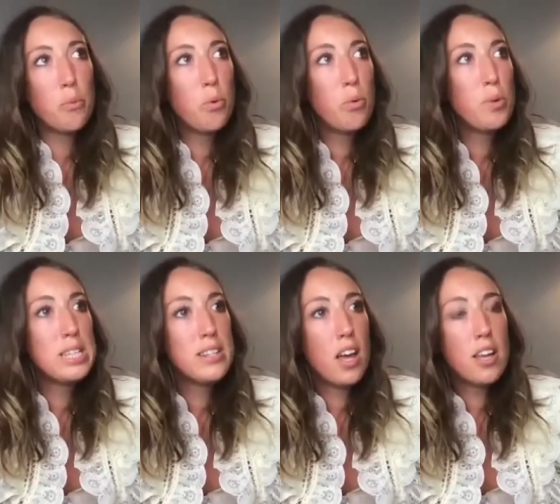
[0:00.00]
well, we
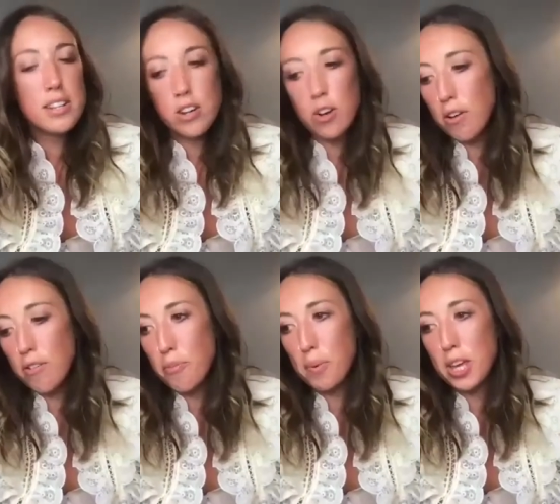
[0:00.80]
started
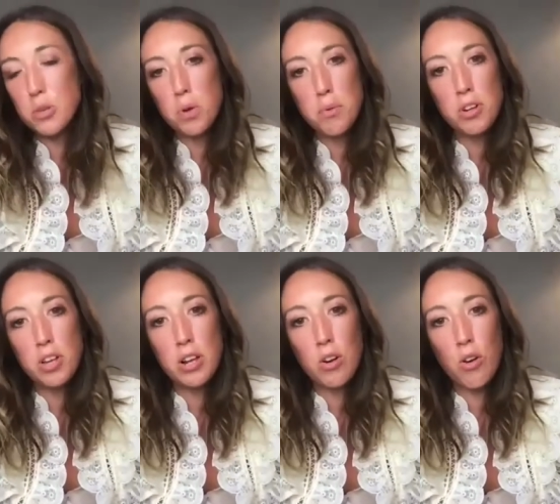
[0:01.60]
off because we were
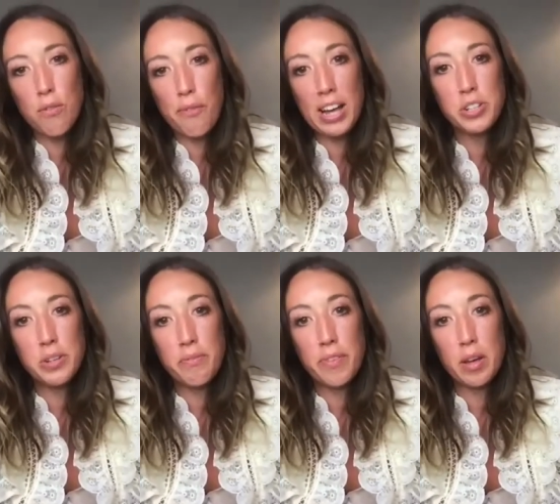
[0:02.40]
doing a lot of
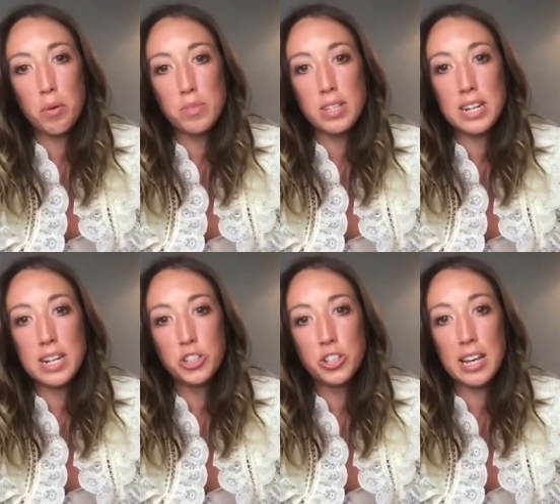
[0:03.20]
fashion films
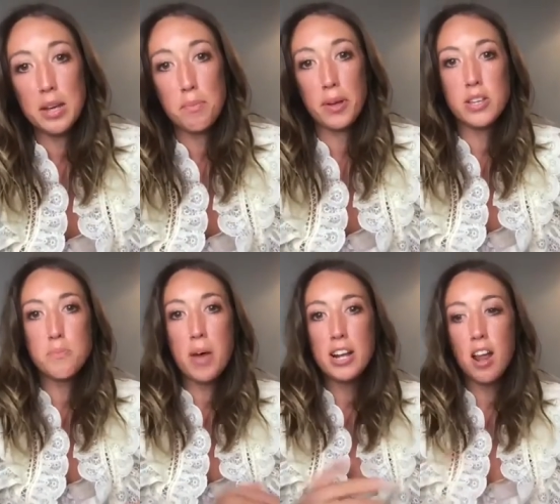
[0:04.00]
initially because
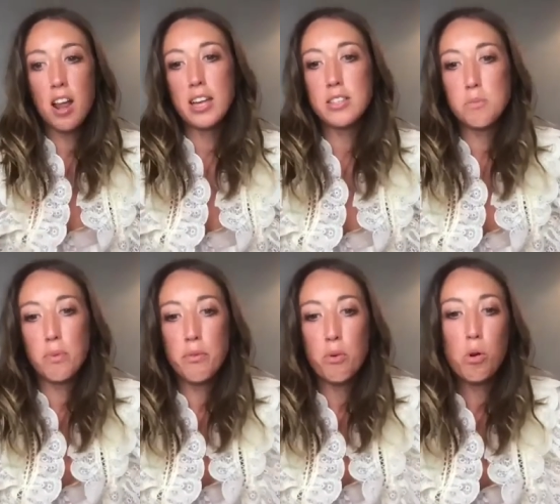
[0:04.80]
my clients
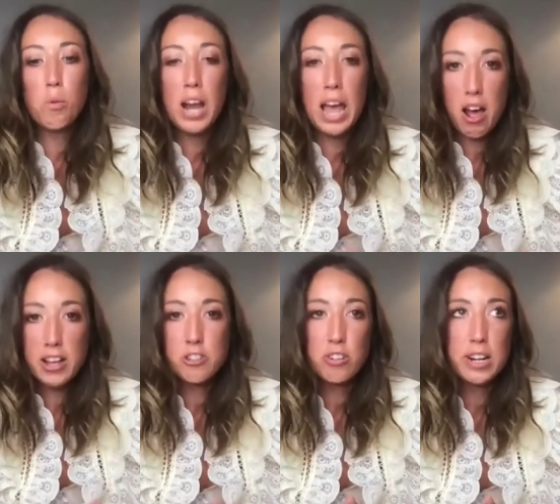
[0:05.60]
before were like high
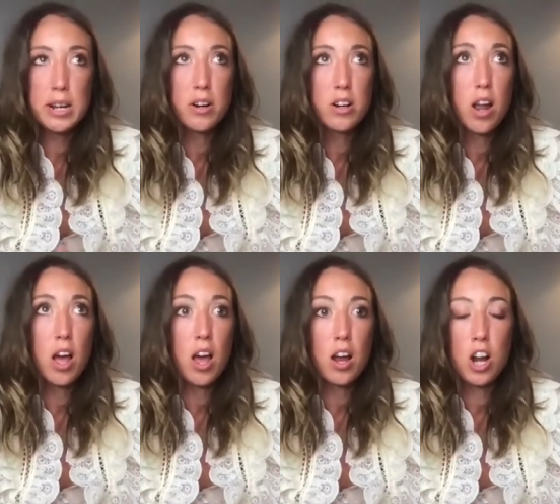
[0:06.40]
street
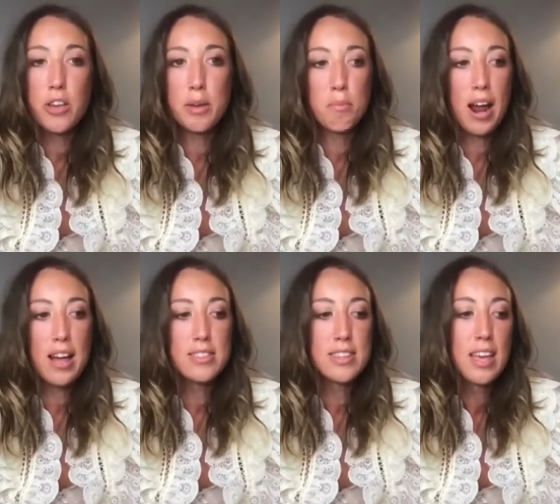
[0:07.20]
uh, clothing
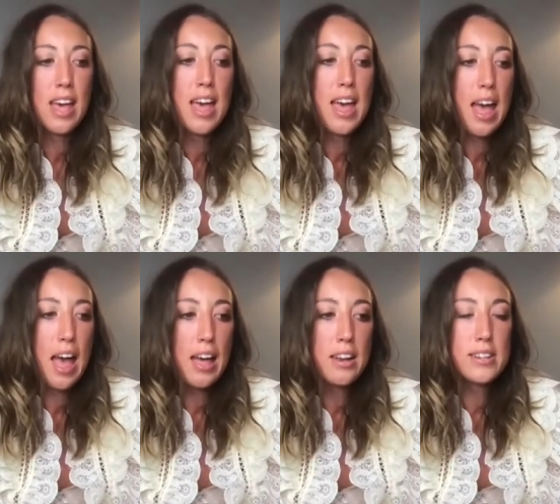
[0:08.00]
brands.
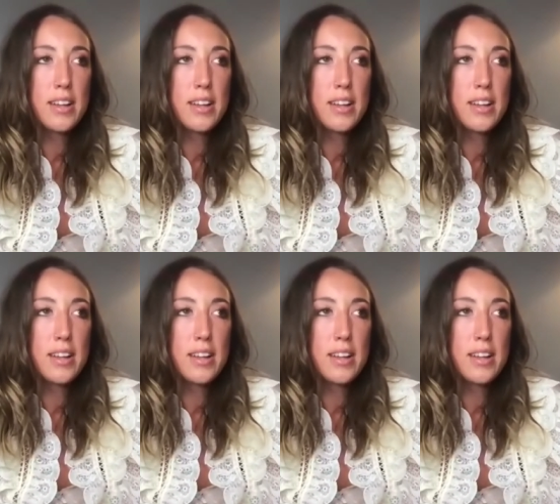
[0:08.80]
And